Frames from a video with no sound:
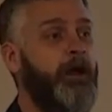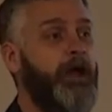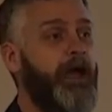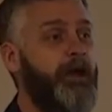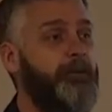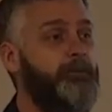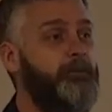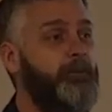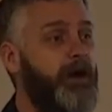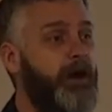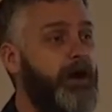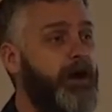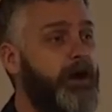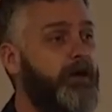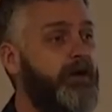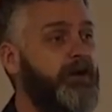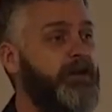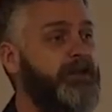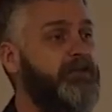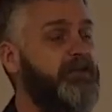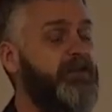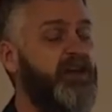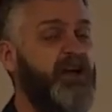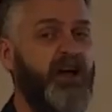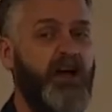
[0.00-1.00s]

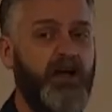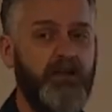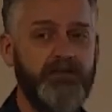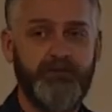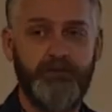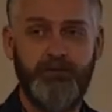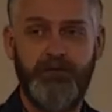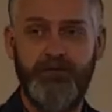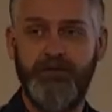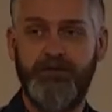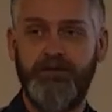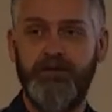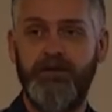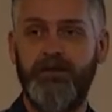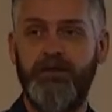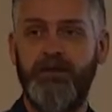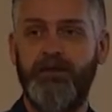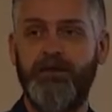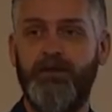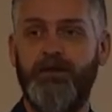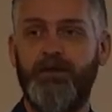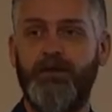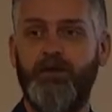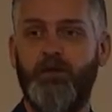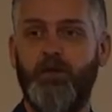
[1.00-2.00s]
admiring the husband
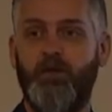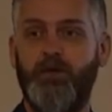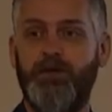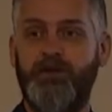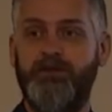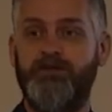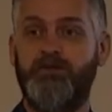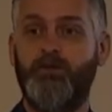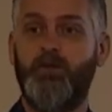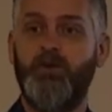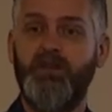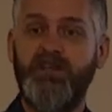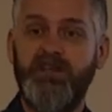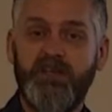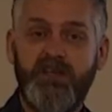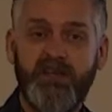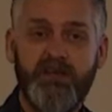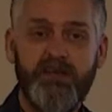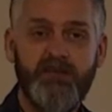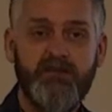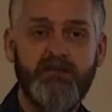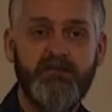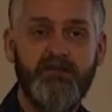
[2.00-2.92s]
when he's weak.